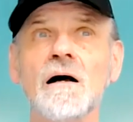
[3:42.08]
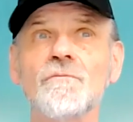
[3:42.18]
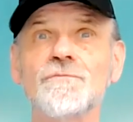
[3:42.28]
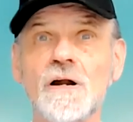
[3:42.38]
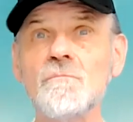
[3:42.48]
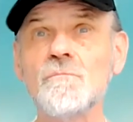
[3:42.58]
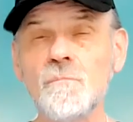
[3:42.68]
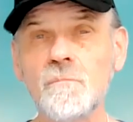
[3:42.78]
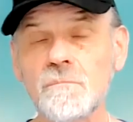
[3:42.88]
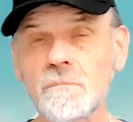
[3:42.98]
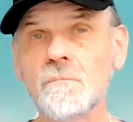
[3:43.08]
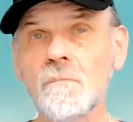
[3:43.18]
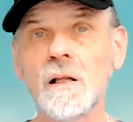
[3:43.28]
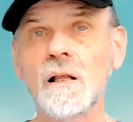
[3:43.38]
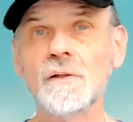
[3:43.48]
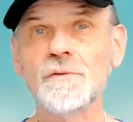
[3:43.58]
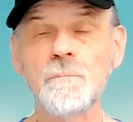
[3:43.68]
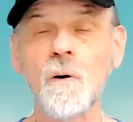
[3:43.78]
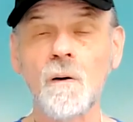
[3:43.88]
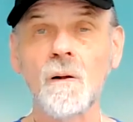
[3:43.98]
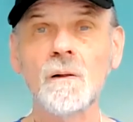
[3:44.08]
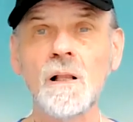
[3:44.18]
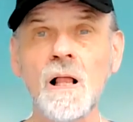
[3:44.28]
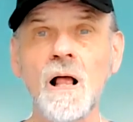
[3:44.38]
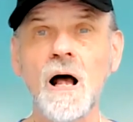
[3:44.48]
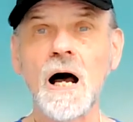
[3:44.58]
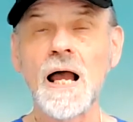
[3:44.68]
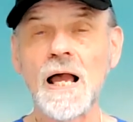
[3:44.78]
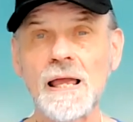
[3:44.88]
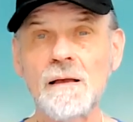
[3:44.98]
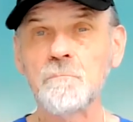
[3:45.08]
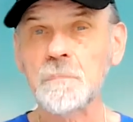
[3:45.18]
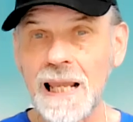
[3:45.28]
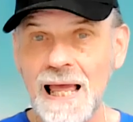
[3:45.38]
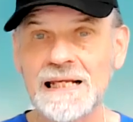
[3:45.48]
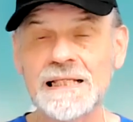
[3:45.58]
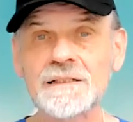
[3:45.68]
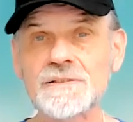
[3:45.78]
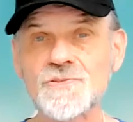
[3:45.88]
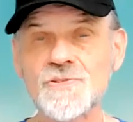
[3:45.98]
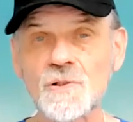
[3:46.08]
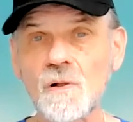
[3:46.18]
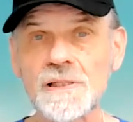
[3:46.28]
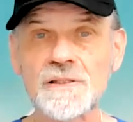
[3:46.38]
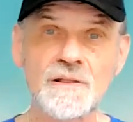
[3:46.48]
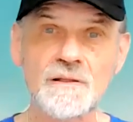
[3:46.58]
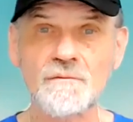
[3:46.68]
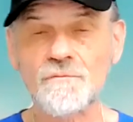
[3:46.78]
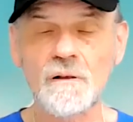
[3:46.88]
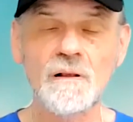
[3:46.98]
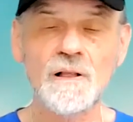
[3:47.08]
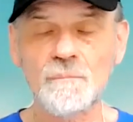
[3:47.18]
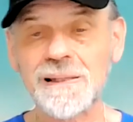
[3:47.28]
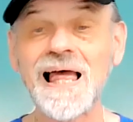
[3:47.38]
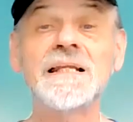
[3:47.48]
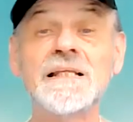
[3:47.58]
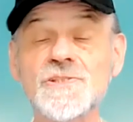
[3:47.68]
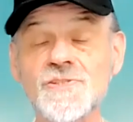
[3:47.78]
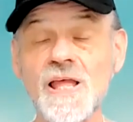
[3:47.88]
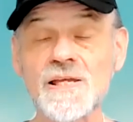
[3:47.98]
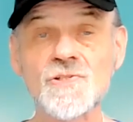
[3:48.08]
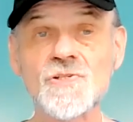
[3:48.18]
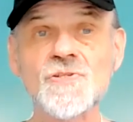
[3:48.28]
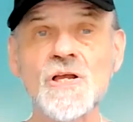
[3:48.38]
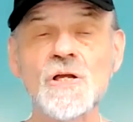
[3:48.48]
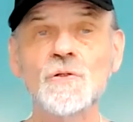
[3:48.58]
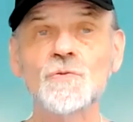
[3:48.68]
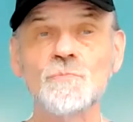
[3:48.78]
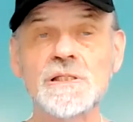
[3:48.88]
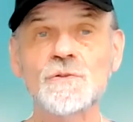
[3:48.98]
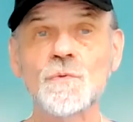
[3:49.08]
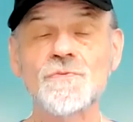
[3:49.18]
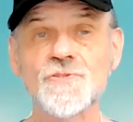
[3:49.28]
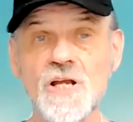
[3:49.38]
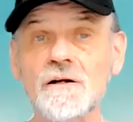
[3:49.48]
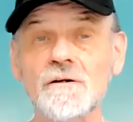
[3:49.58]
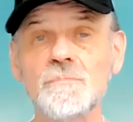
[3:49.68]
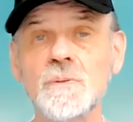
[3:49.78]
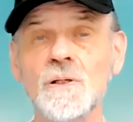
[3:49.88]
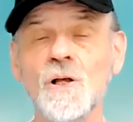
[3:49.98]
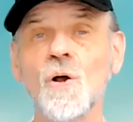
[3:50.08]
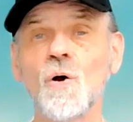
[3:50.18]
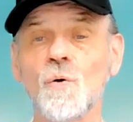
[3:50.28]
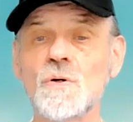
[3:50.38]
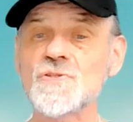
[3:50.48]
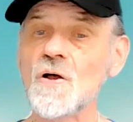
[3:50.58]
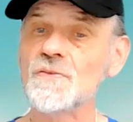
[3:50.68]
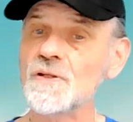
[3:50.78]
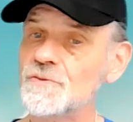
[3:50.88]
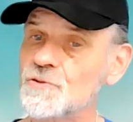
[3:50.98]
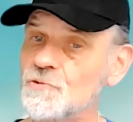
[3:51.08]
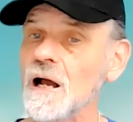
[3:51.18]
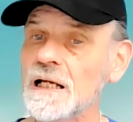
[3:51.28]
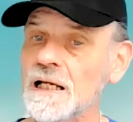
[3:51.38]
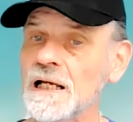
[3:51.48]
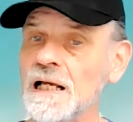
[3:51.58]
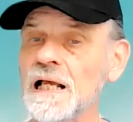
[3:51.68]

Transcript: uh, from Nepal, I am planning, it's still in the planning stages, to meet with Jareb, who was on the truck